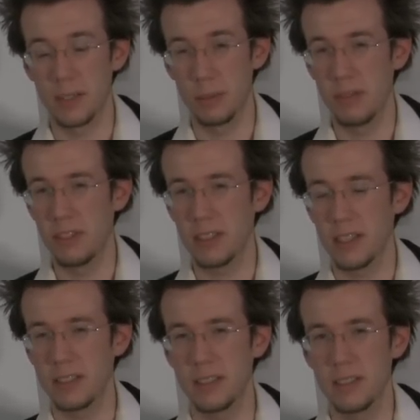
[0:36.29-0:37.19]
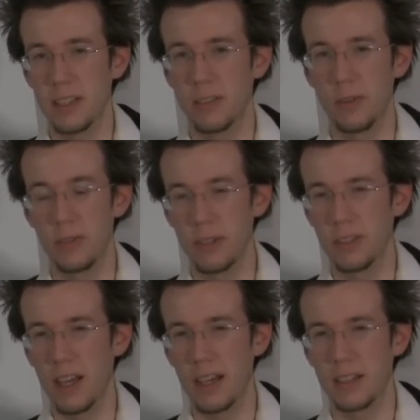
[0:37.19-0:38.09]
to the previous lessons and review
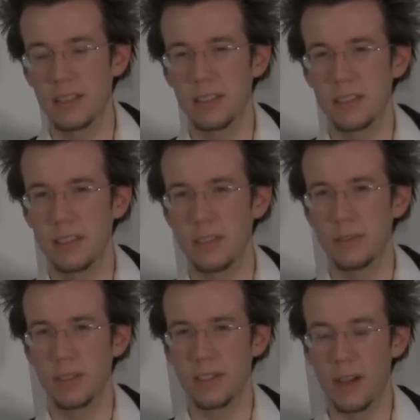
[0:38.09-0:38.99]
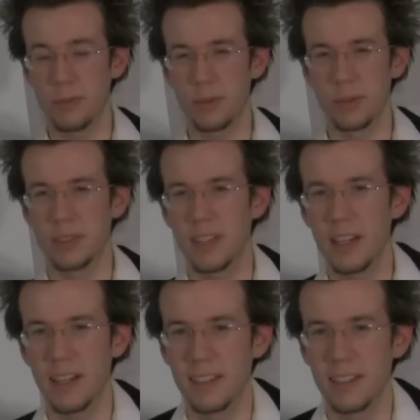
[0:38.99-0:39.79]
that until you feel comfortable with that,